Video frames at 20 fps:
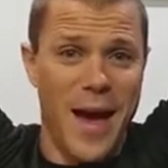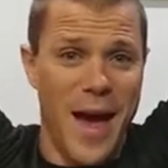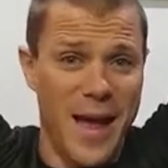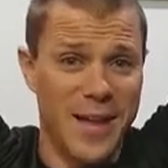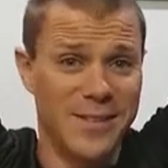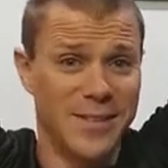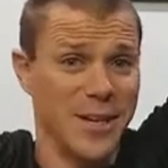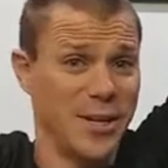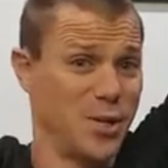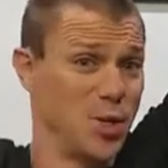
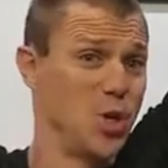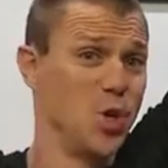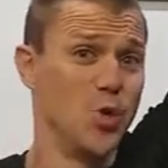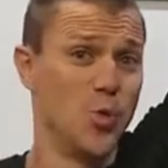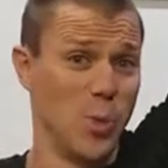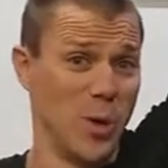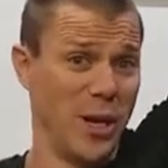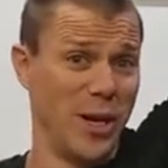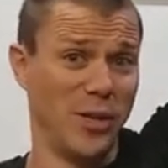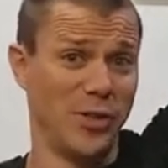I'd say two
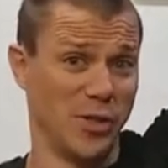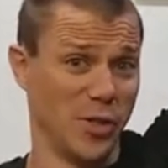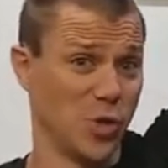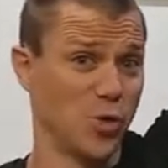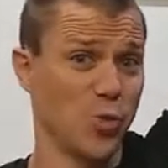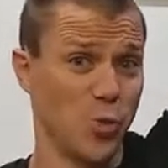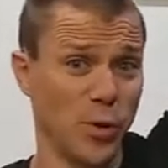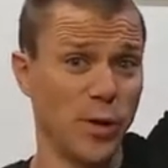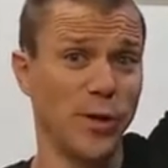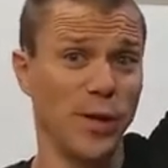minutes
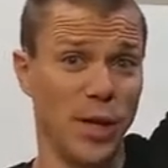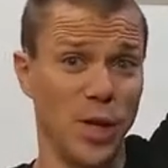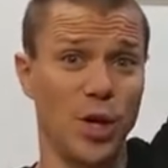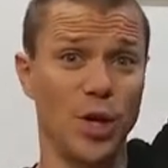is really